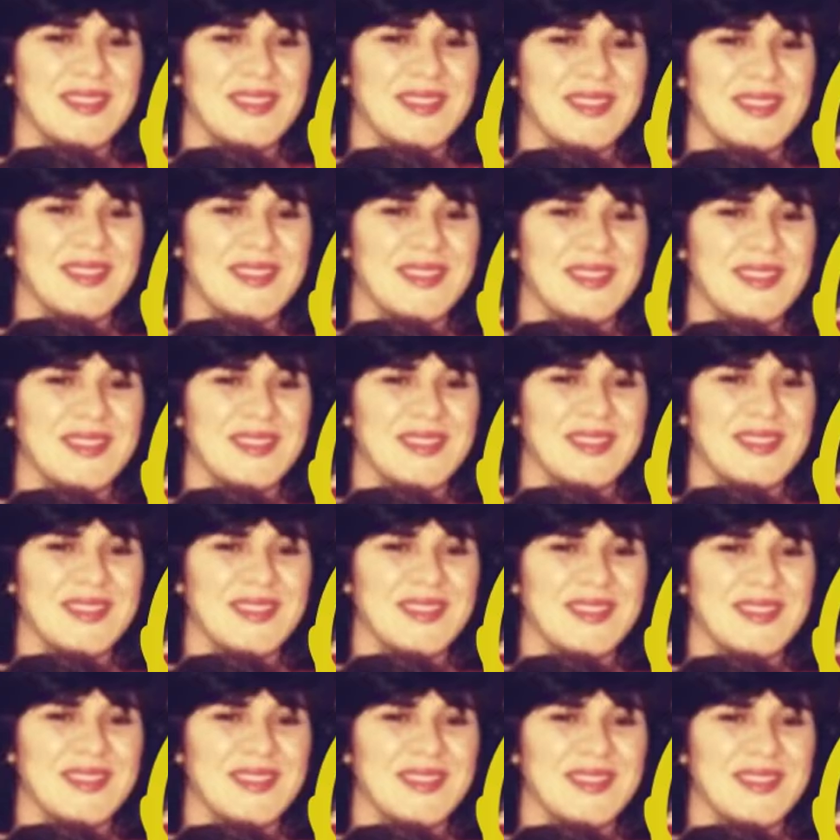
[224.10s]

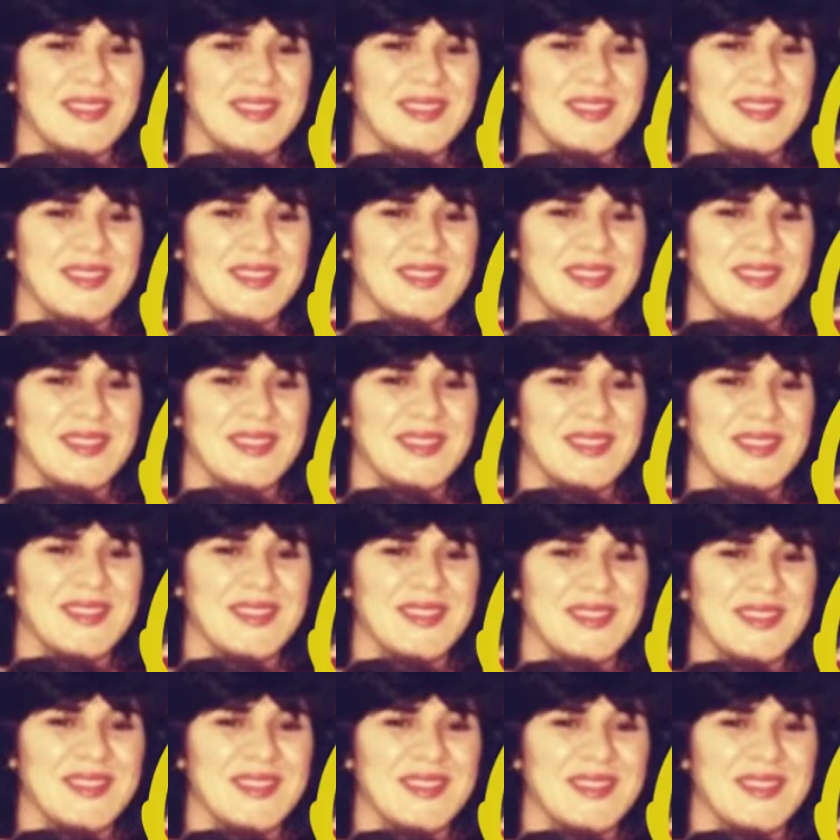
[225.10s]

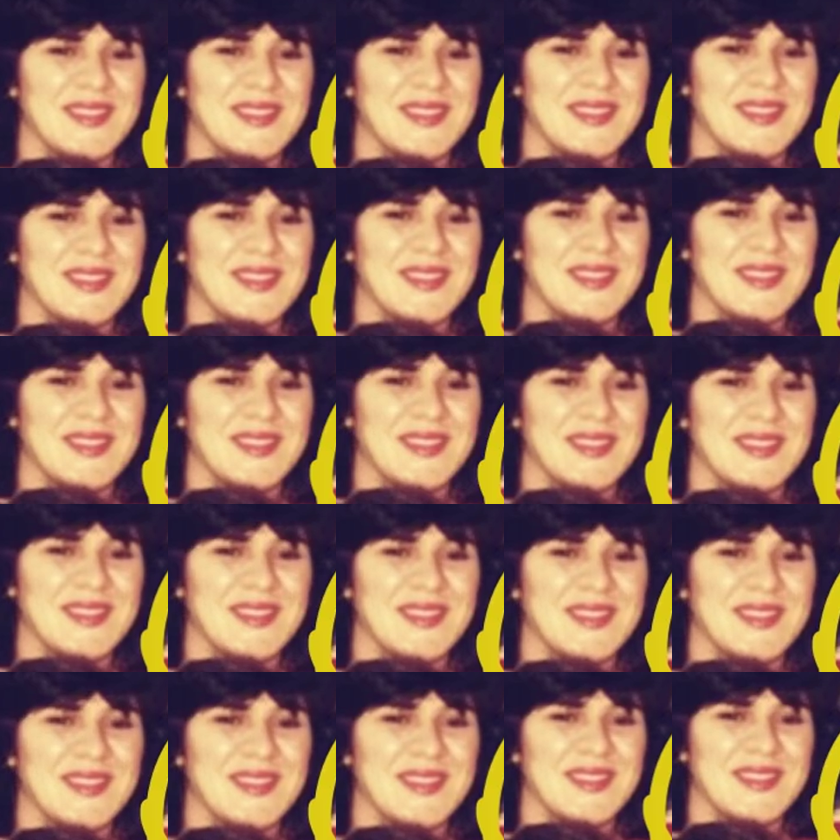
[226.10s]

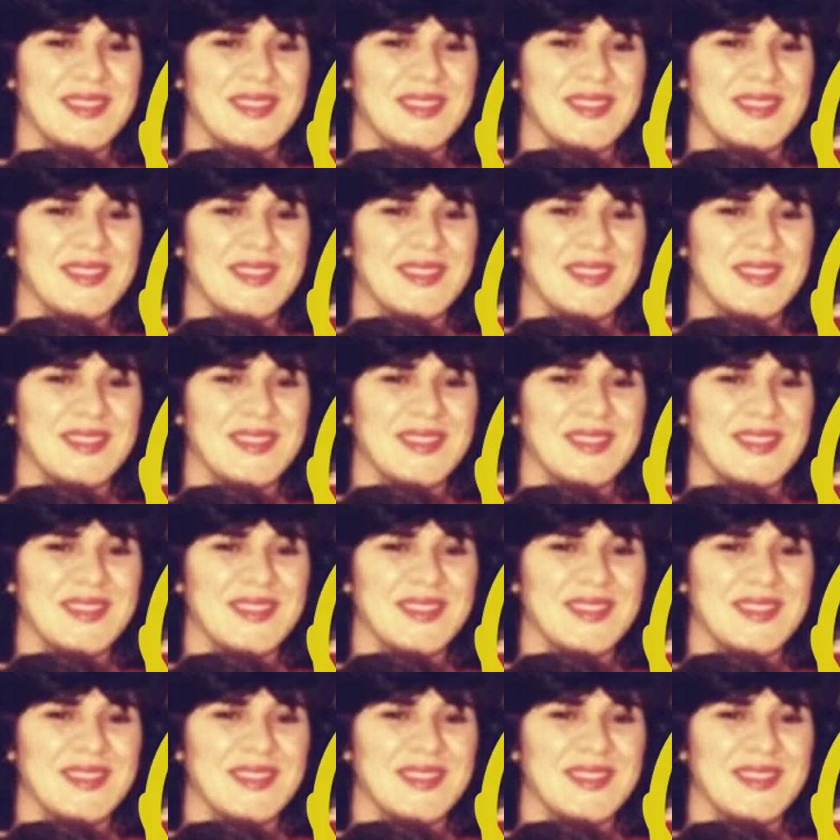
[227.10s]
(not speaking)